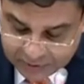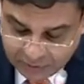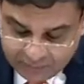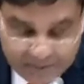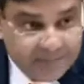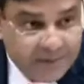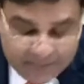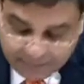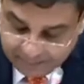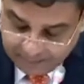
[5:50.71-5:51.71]

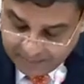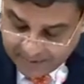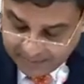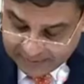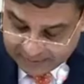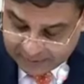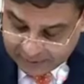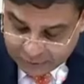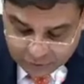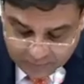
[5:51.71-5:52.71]
payment instruments in
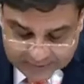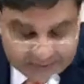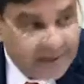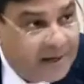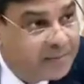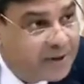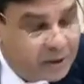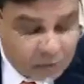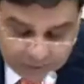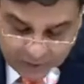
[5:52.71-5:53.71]
April 2009